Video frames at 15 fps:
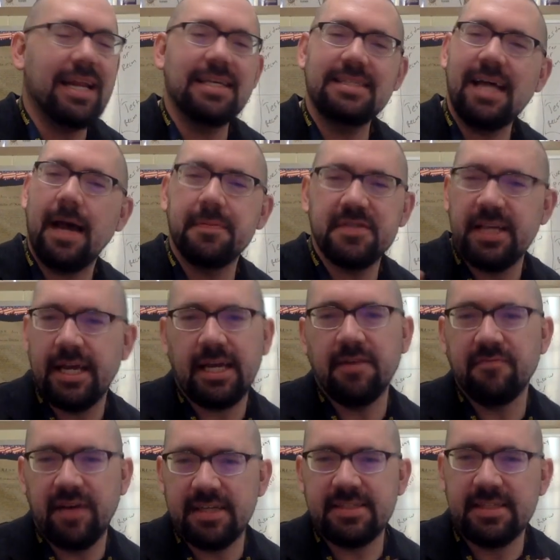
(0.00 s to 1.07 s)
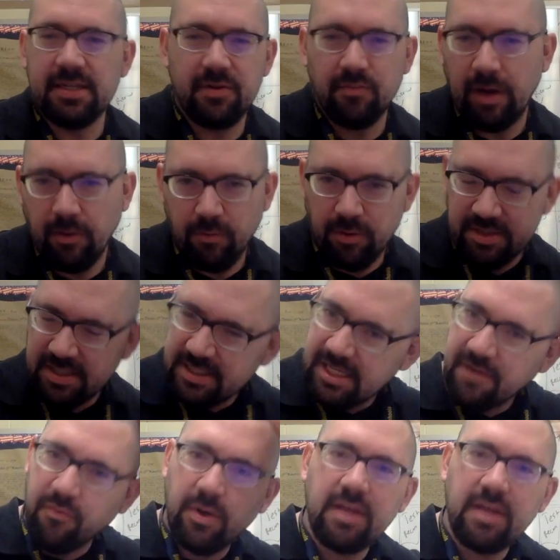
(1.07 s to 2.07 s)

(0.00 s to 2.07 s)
he stops like investing in railroads and stuff.